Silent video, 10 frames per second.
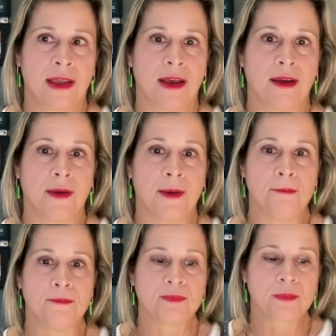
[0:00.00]

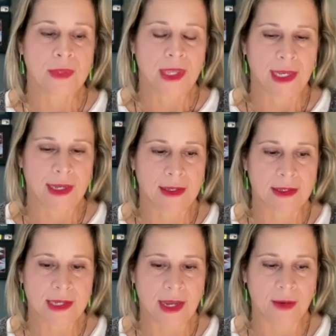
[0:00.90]
Um,
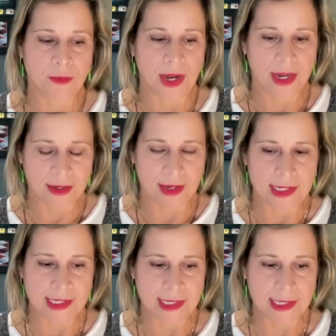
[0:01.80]
and I
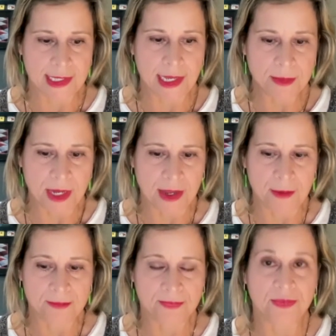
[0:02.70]
recognize at the same
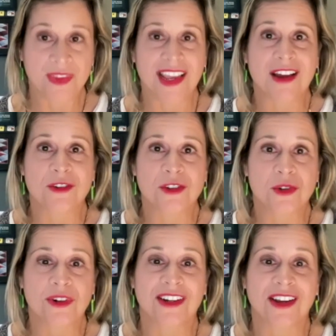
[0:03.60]
time how
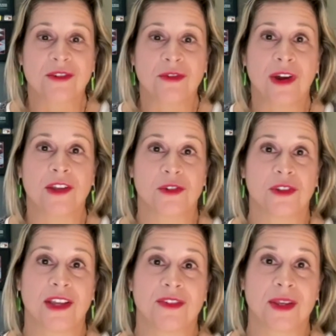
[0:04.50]
short and fragile
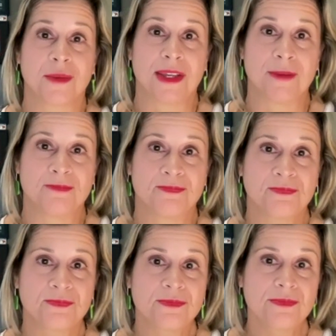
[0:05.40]
life can be.
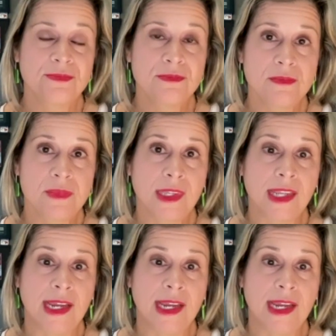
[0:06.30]
Yeah.